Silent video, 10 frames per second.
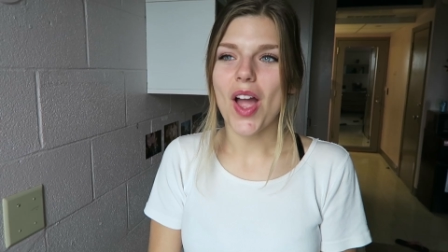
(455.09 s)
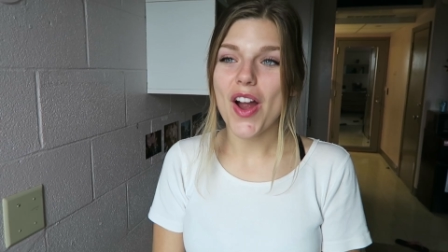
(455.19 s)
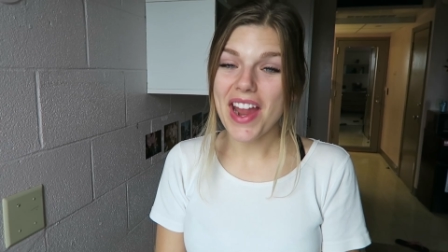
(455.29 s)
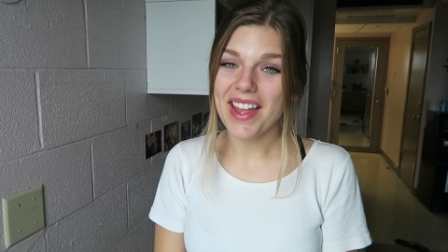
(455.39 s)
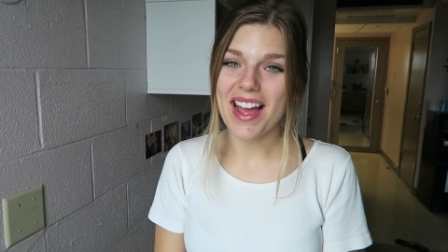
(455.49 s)

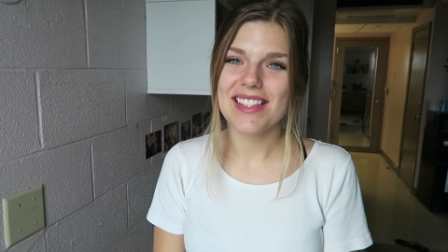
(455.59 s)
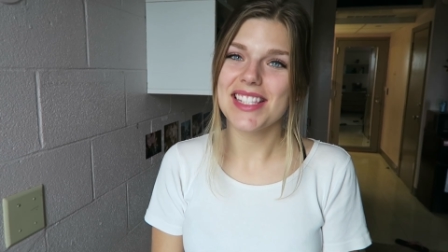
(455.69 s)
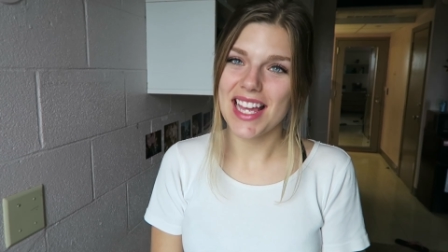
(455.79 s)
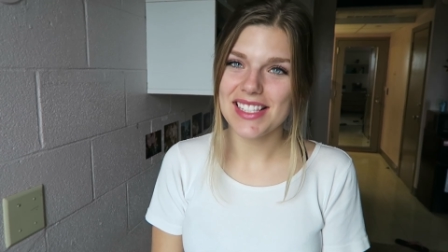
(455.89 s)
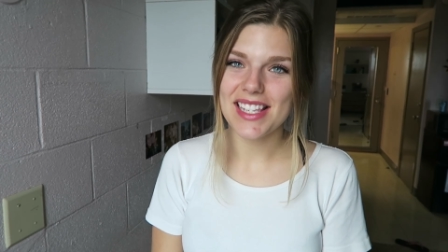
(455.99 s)
Alright guys,
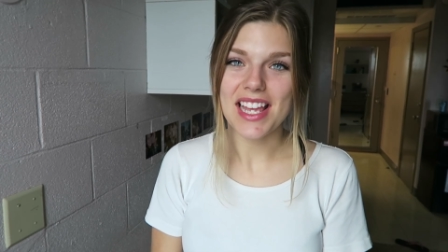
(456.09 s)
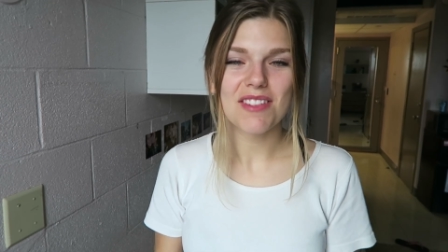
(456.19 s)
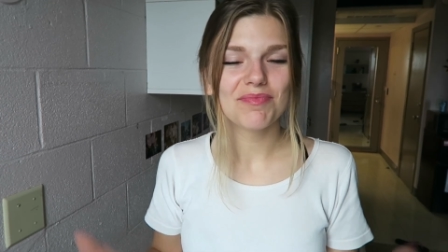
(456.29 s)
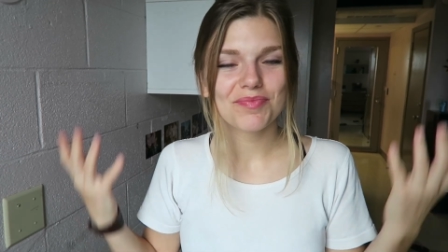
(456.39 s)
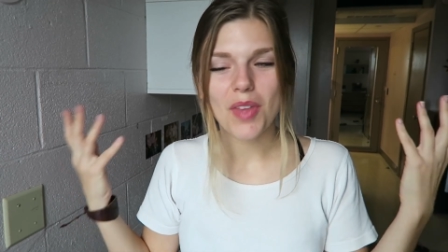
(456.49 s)
that's it.
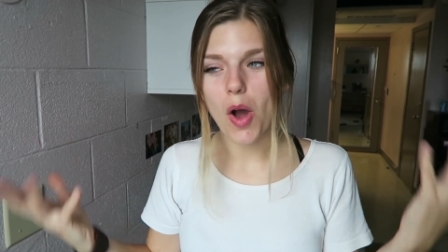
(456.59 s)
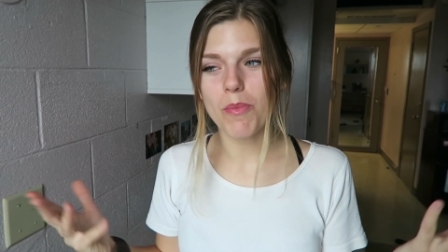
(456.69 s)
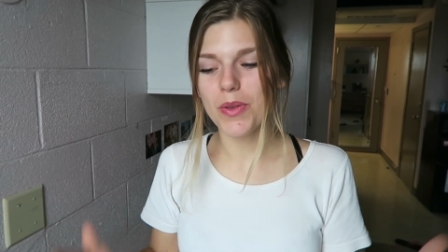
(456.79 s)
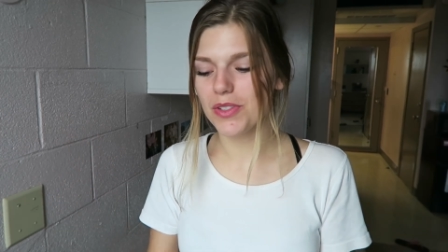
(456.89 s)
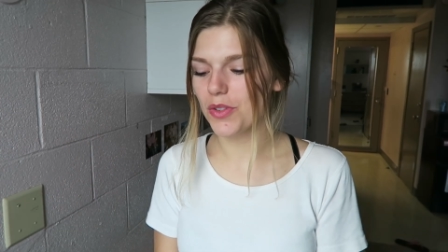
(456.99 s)

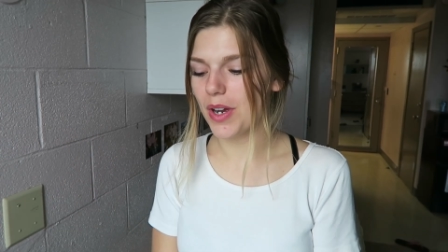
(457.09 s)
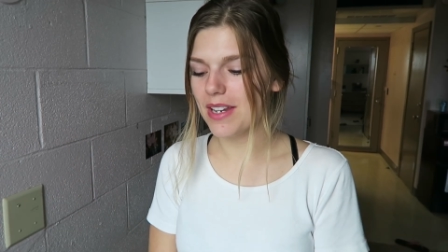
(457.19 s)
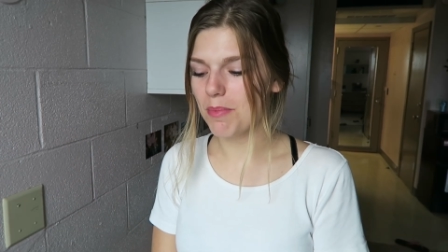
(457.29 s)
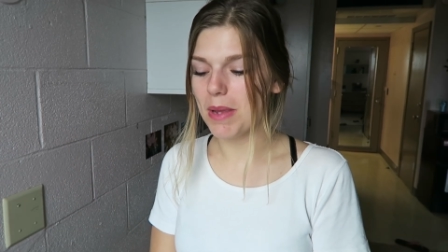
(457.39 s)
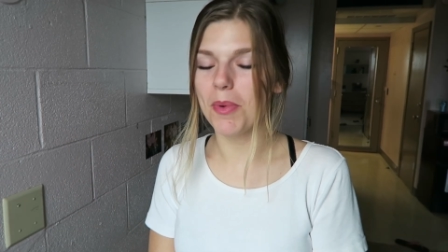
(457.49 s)
Hope you
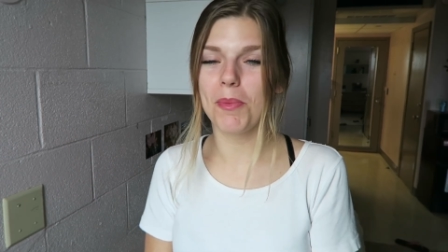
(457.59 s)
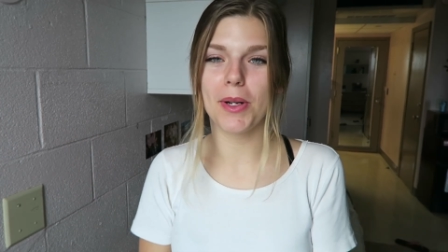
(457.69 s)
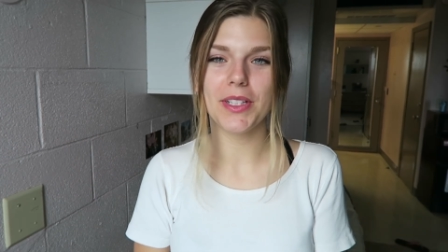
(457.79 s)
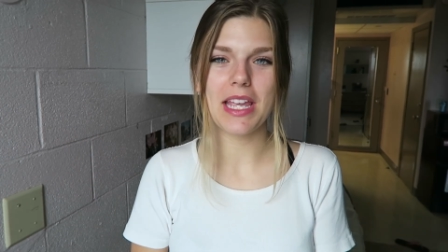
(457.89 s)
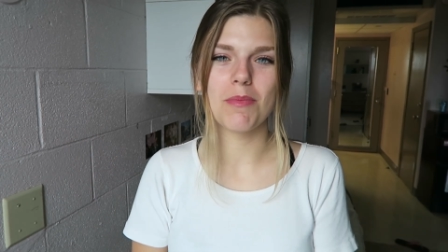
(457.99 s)
enjoyed people
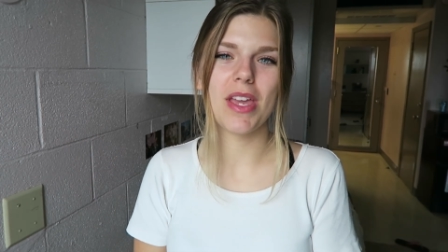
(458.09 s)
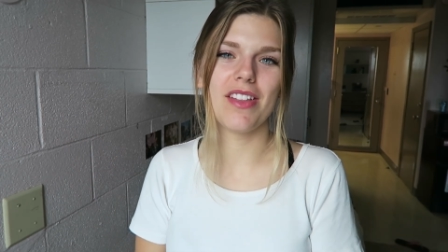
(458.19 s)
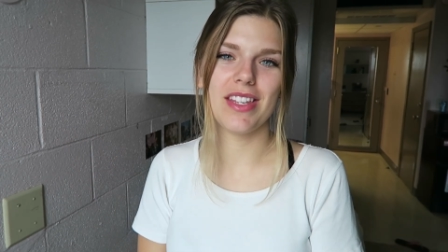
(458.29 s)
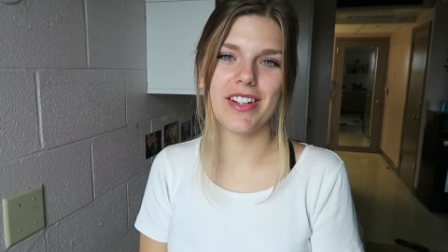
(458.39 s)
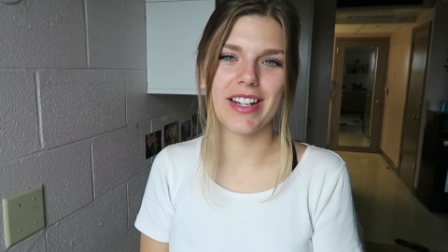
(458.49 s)
bullying me
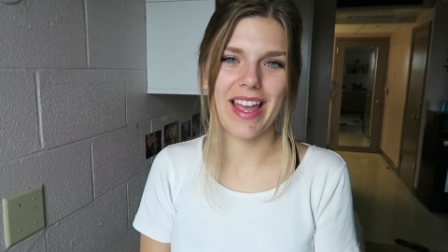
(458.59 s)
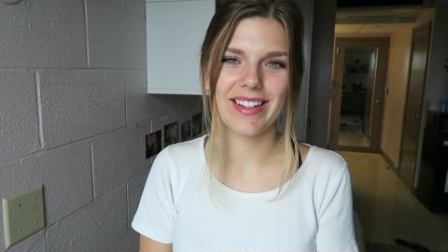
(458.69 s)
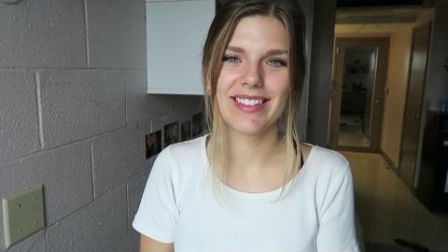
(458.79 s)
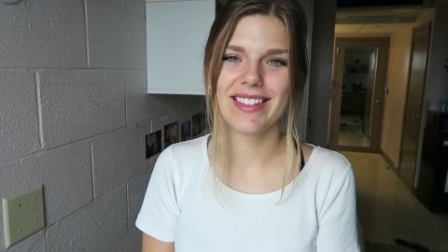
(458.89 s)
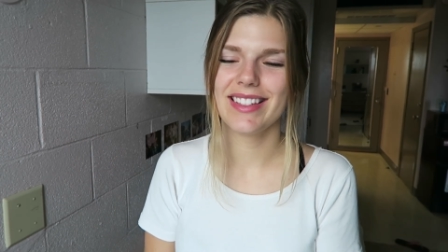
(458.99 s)
on the
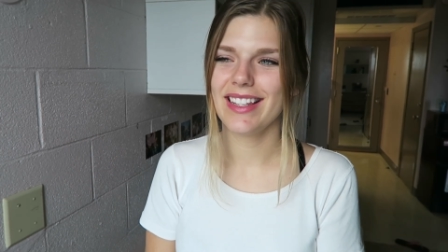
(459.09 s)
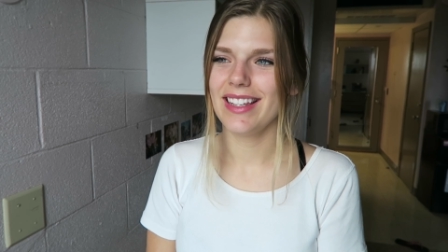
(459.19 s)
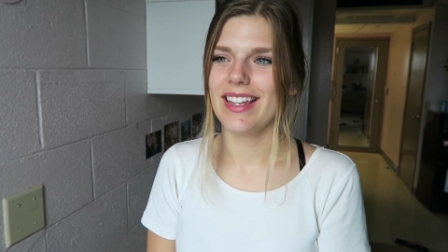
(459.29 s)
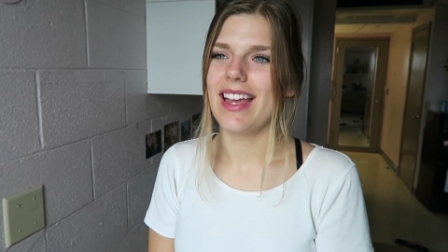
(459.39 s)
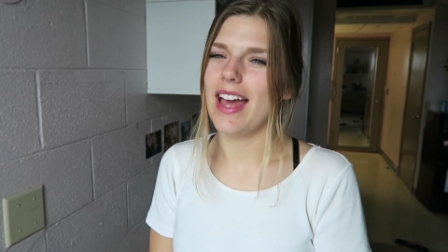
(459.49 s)
internet.
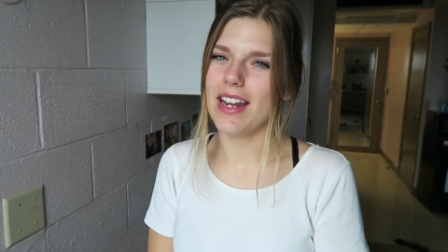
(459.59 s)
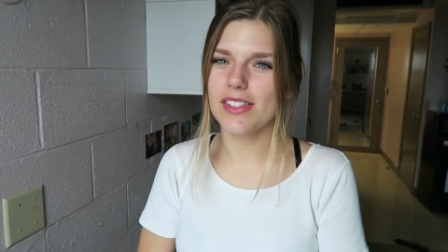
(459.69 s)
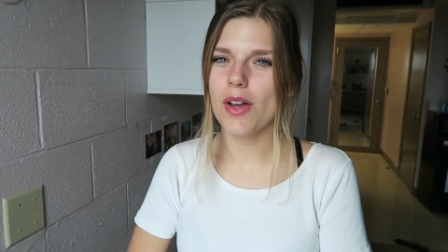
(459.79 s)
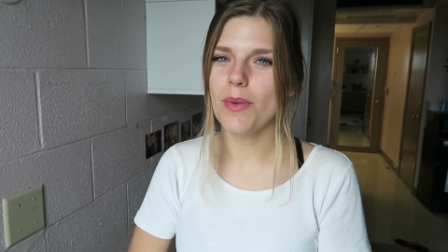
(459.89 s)
And as